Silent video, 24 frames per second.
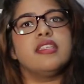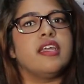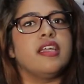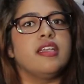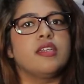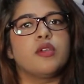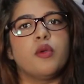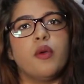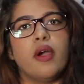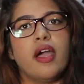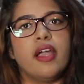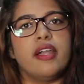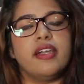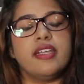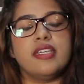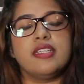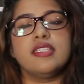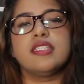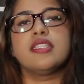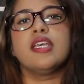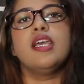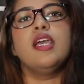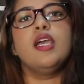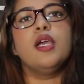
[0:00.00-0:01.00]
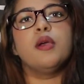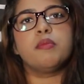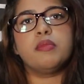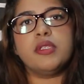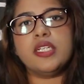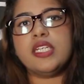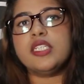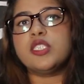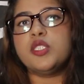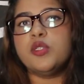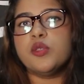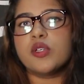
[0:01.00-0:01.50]
other inquiries,
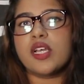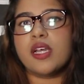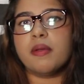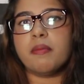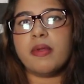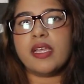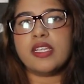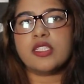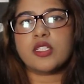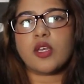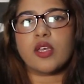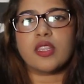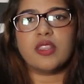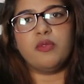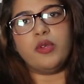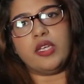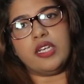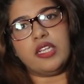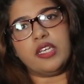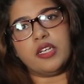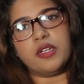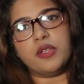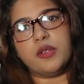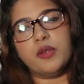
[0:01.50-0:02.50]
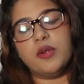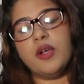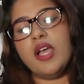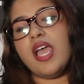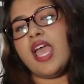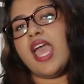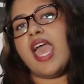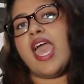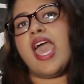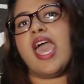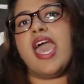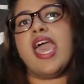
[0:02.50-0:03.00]
please do comment on the video,
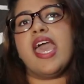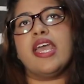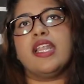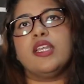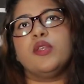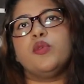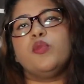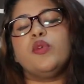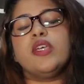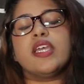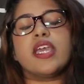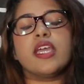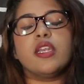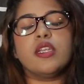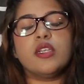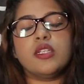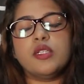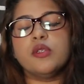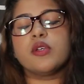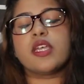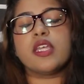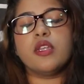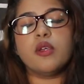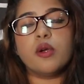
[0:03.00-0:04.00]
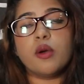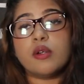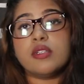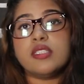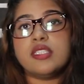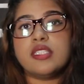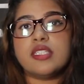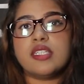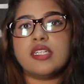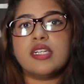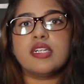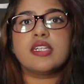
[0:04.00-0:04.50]
and you can
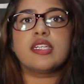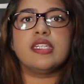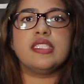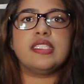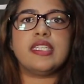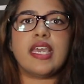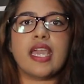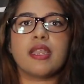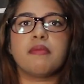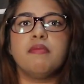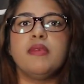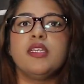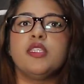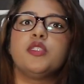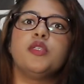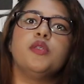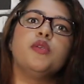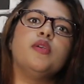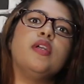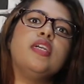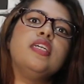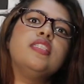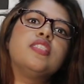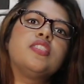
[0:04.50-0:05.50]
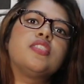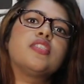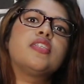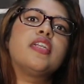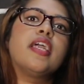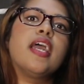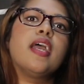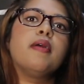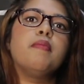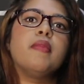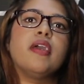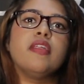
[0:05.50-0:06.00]
also contact me through
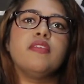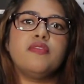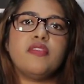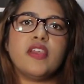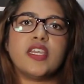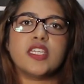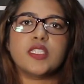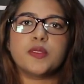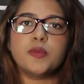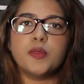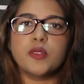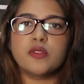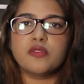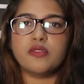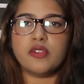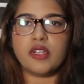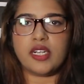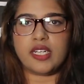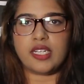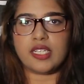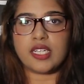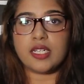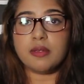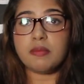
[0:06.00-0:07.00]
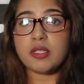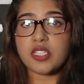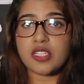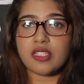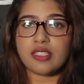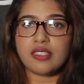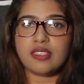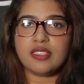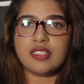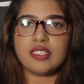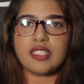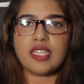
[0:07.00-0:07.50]
Instagram and Facebook for any
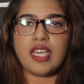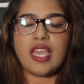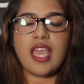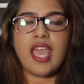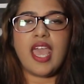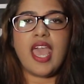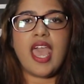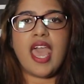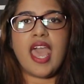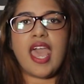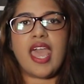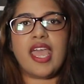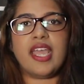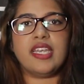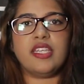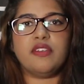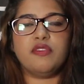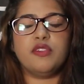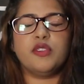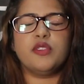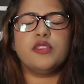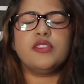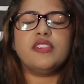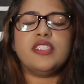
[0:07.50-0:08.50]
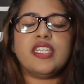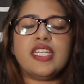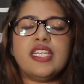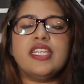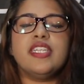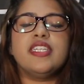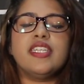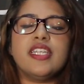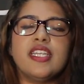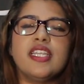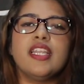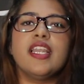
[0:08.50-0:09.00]
commissions. And if you
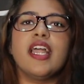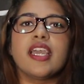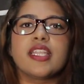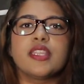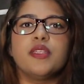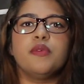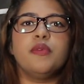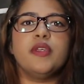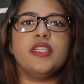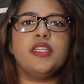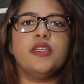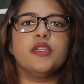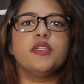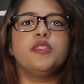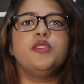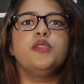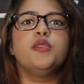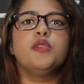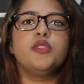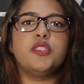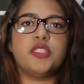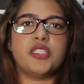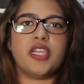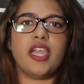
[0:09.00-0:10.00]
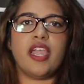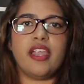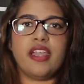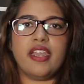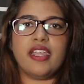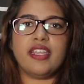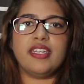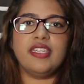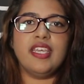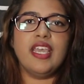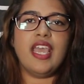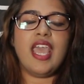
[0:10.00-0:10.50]
really like the video, do
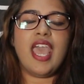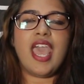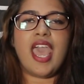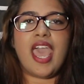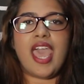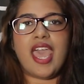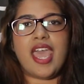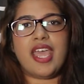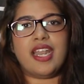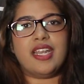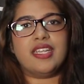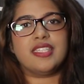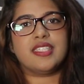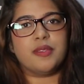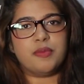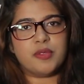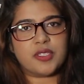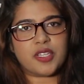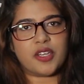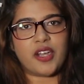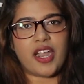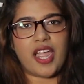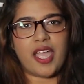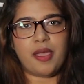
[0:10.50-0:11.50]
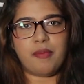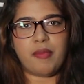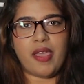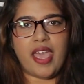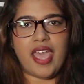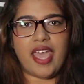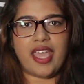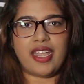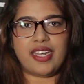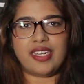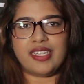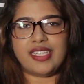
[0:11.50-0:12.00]
share it and subscribe,
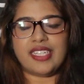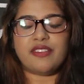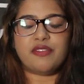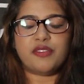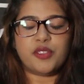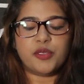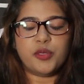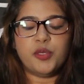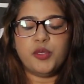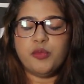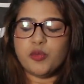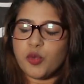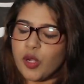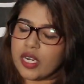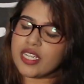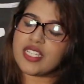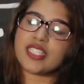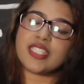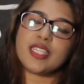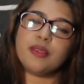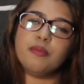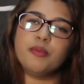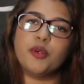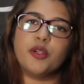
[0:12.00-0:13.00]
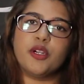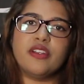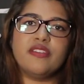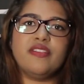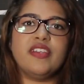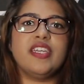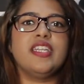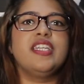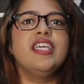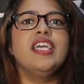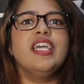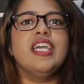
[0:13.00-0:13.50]
and if you want to see more
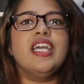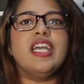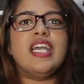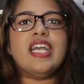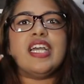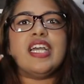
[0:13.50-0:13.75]
of it,